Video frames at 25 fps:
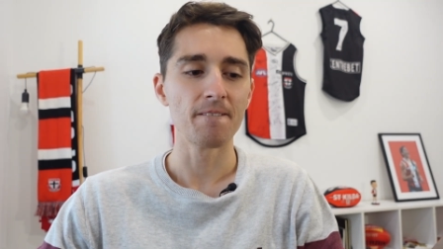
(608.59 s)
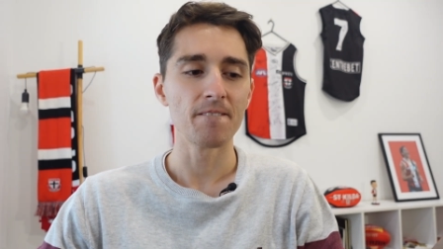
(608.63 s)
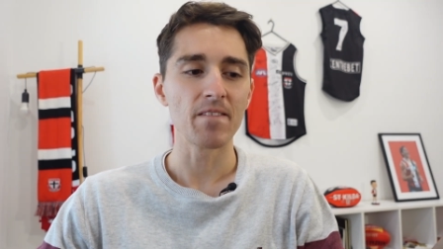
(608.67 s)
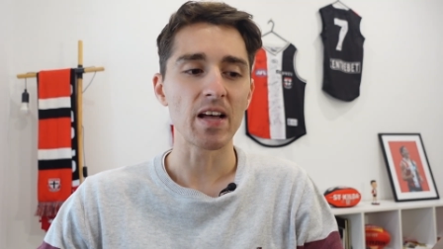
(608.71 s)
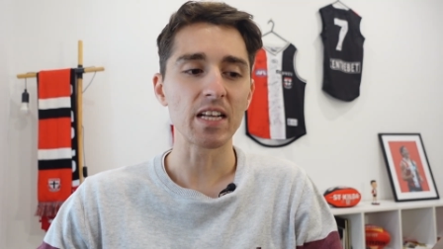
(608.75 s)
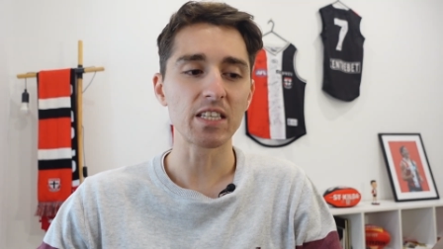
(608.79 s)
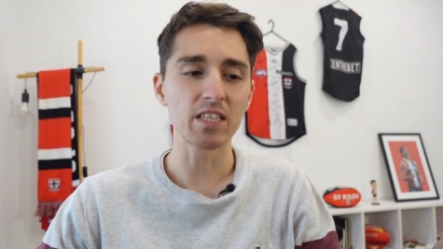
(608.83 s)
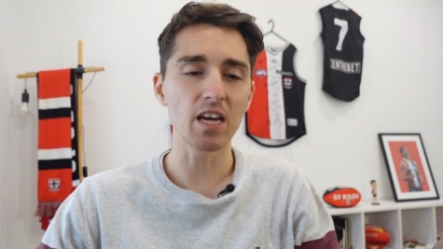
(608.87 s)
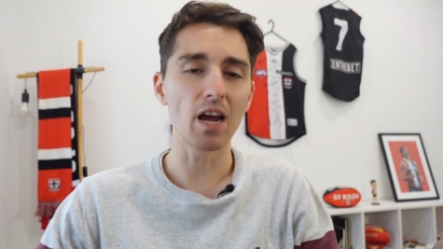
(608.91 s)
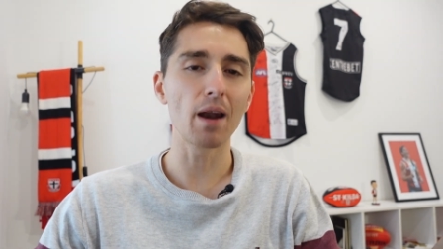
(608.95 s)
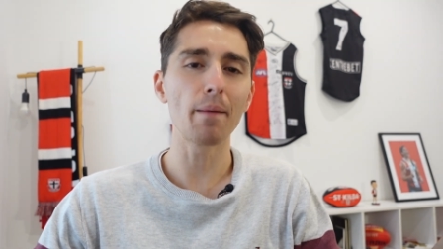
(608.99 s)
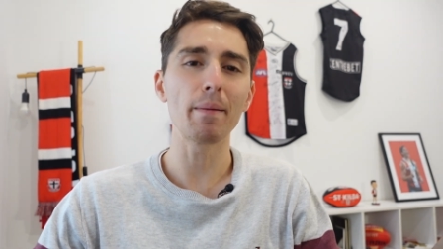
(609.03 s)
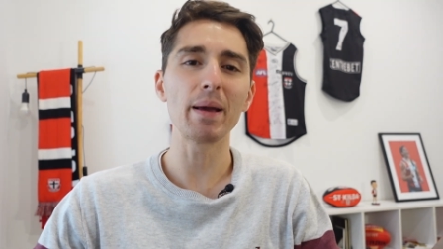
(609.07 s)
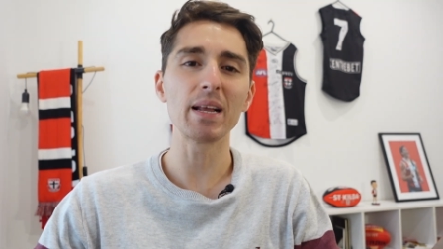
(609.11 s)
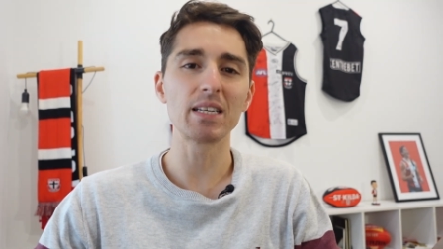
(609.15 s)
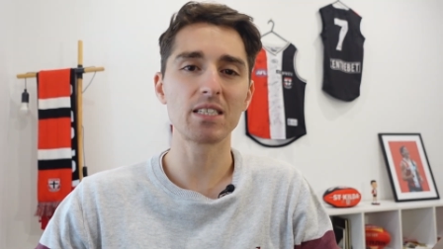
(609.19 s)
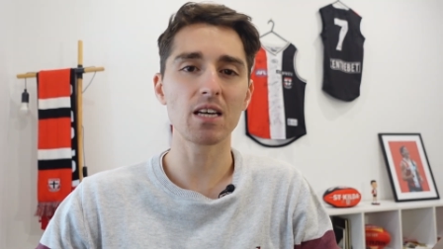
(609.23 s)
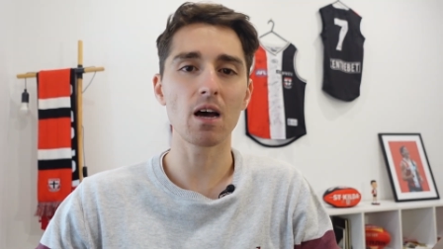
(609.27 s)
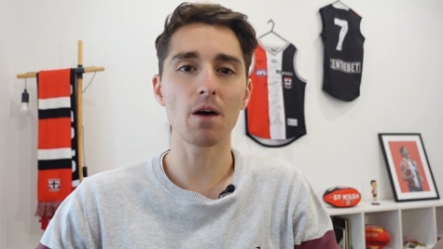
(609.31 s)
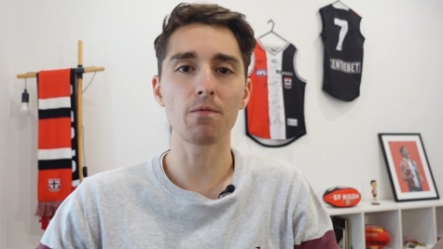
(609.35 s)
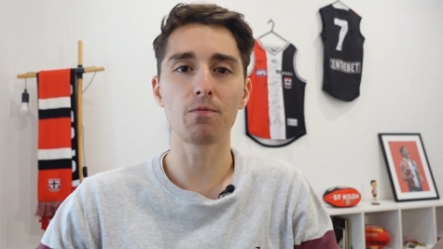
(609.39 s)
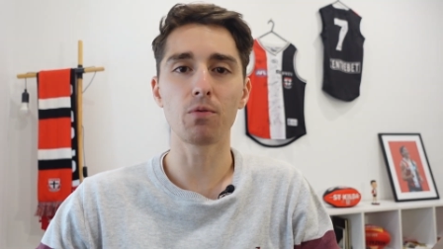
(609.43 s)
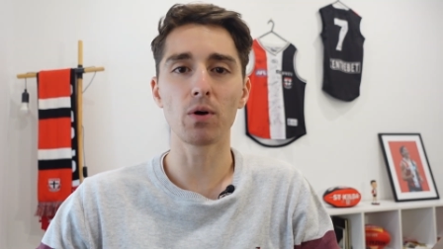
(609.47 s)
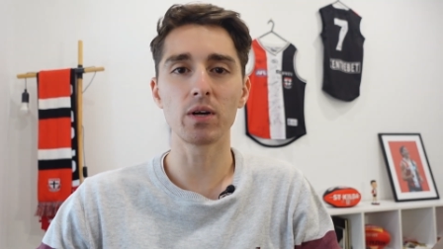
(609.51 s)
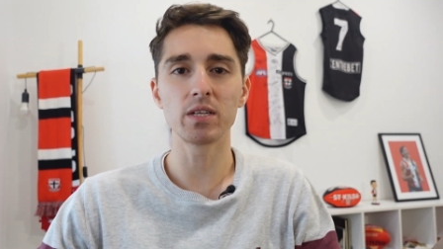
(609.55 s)
it's going to be a
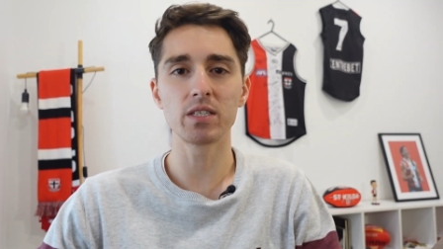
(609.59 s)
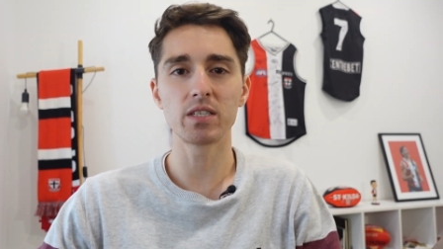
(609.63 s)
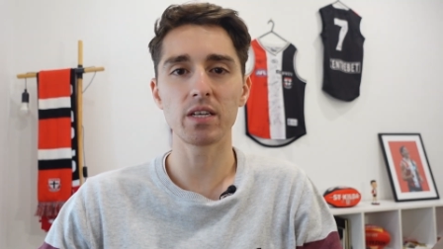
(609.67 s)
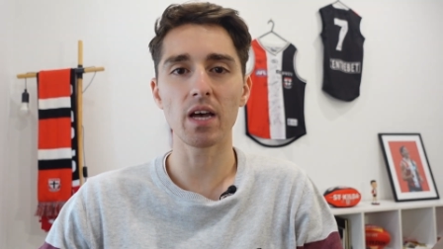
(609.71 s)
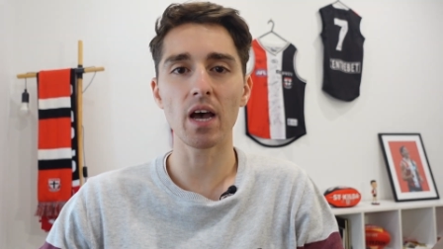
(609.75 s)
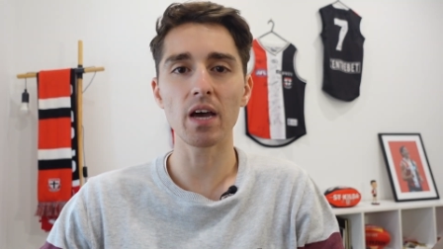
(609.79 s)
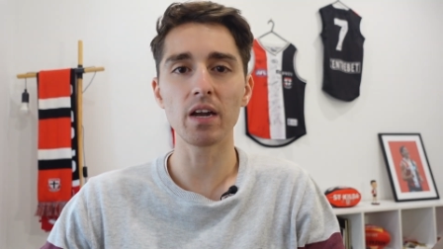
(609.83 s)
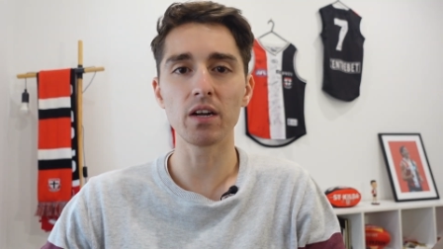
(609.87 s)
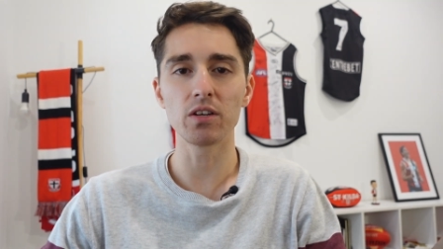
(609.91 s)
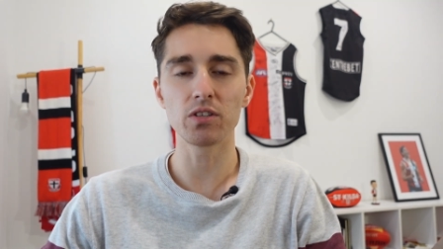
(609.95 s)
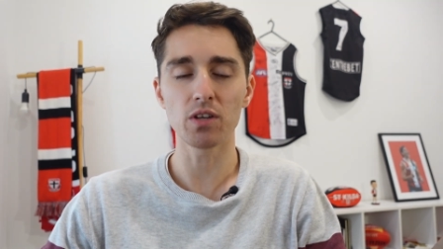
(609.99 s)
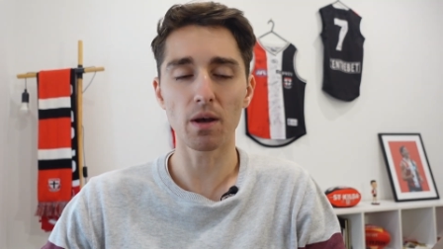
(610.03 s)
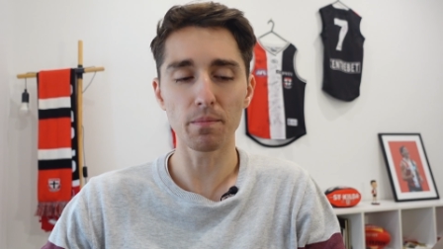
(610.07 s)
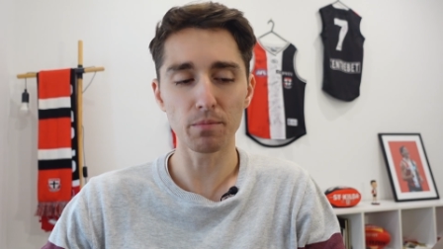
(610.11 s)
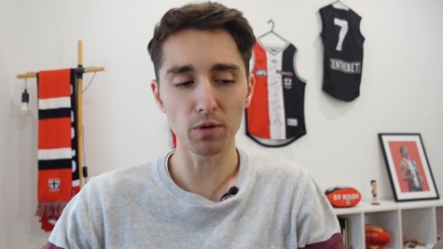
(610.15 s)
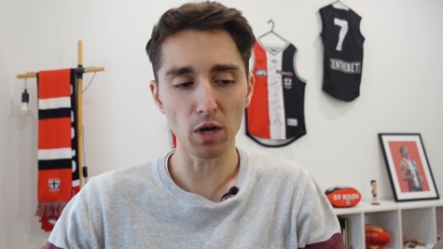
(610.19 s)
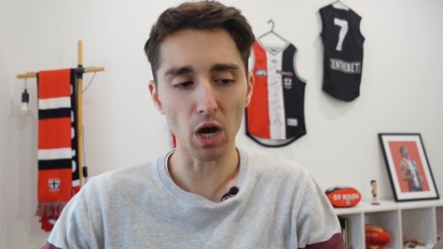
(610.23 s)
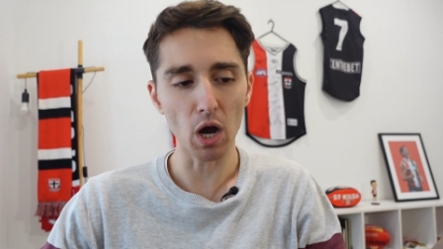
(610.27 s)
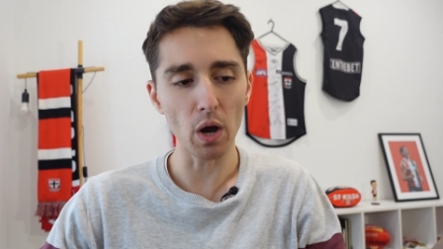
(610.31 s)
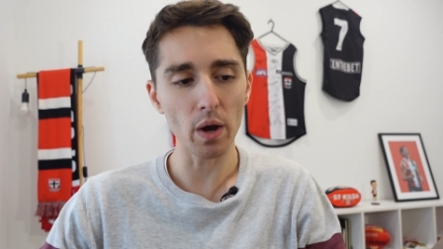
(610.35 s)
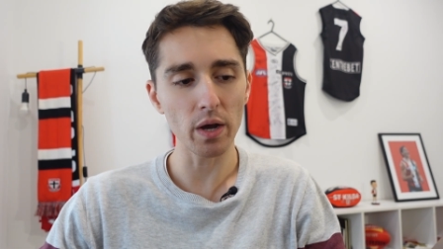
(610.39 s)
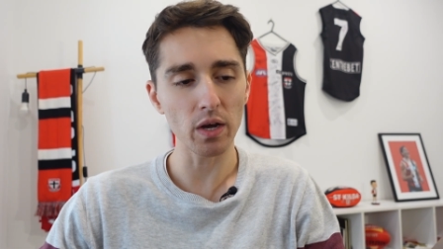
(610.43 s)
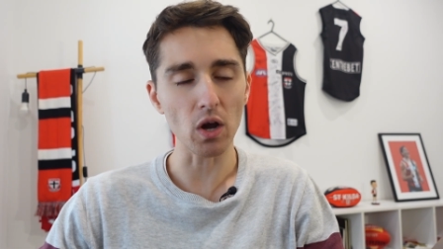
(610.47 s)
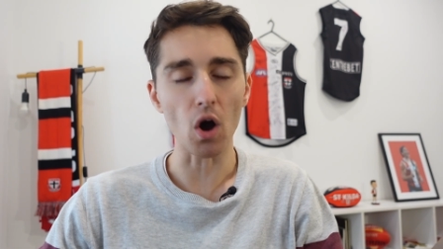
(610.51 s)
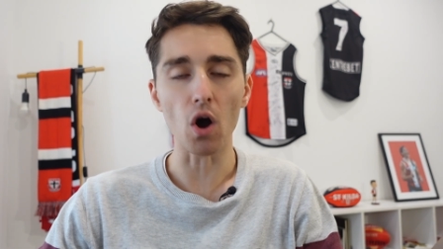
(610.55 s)
tough one, saying as I'm going